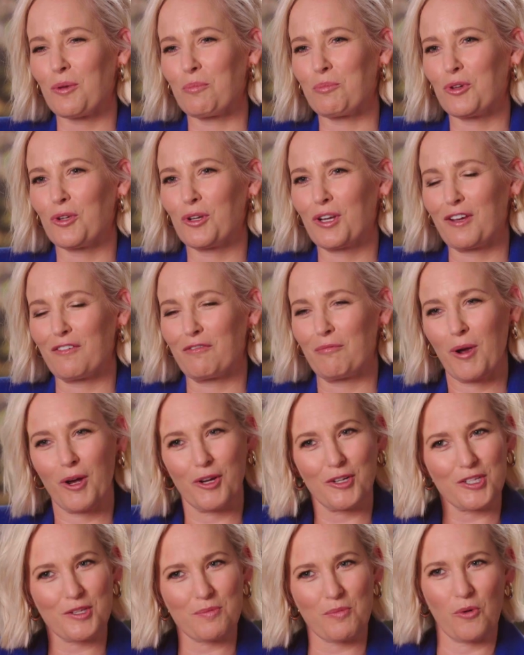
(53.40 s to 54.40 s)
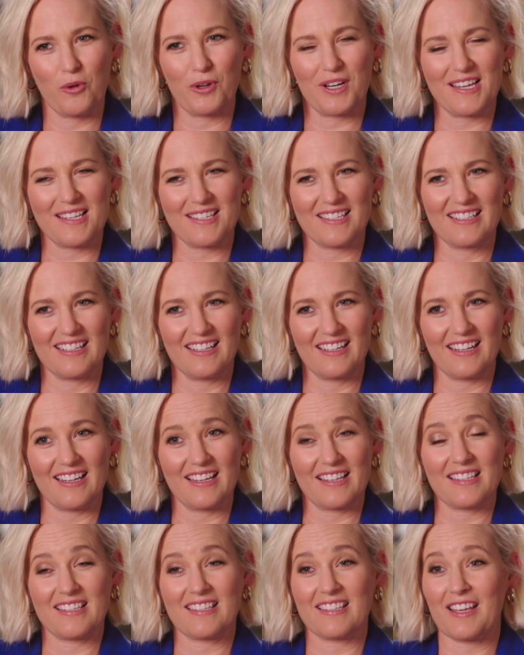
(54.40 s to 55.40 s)
the beauty of motorsport, isn't it?
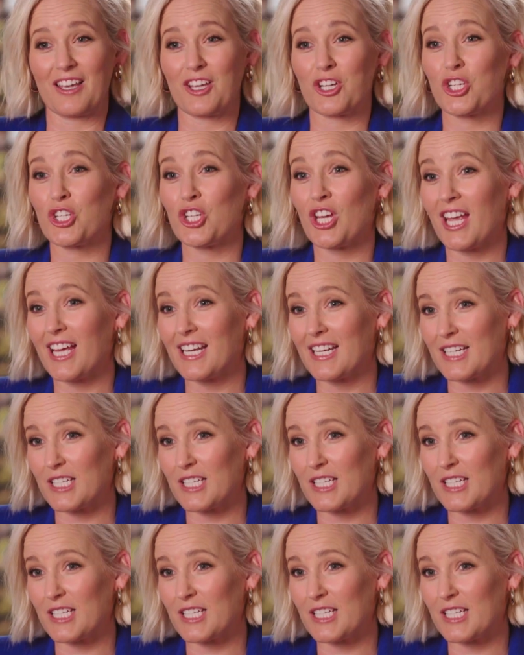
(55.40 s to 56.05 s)
It's a shared